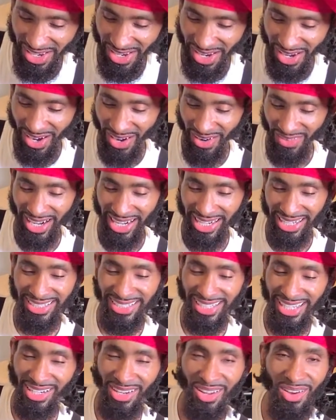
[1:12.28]
Alright,
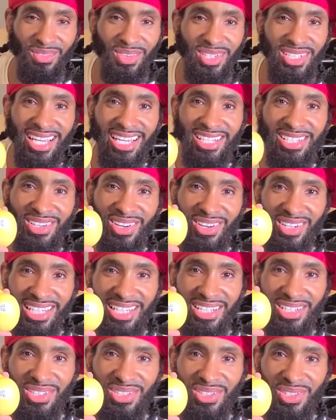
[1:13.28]
and along with that, you're going to
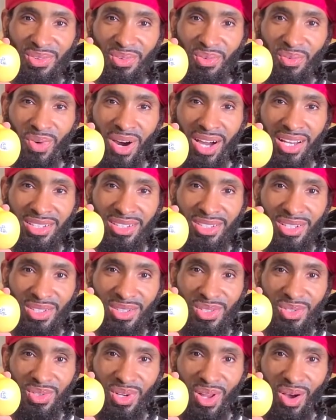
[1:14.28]
need 1 to
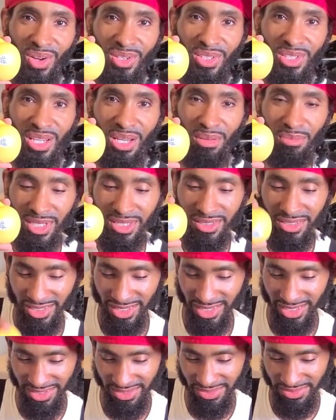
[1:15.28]
2 large
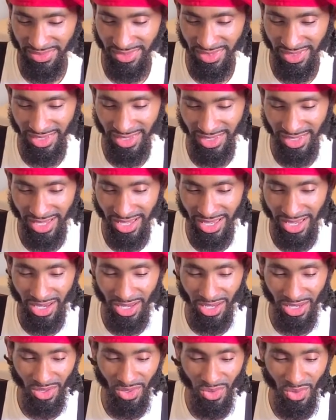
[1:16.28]
lemons.
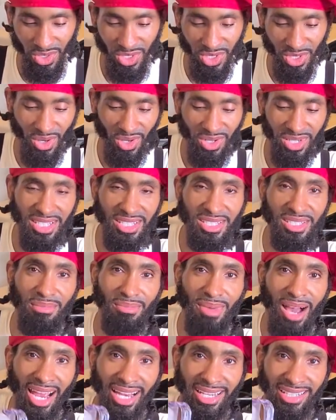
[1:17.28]
And of course, you're going to need some
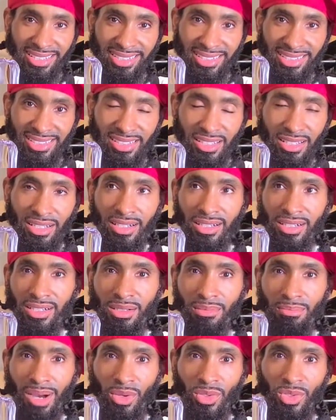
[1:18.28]
ice,
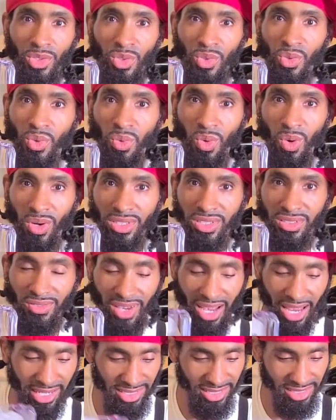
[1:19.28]
about 2 quarts of
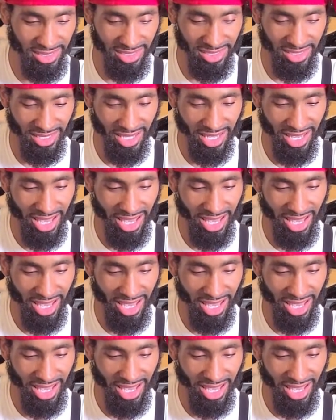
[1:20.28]
ice.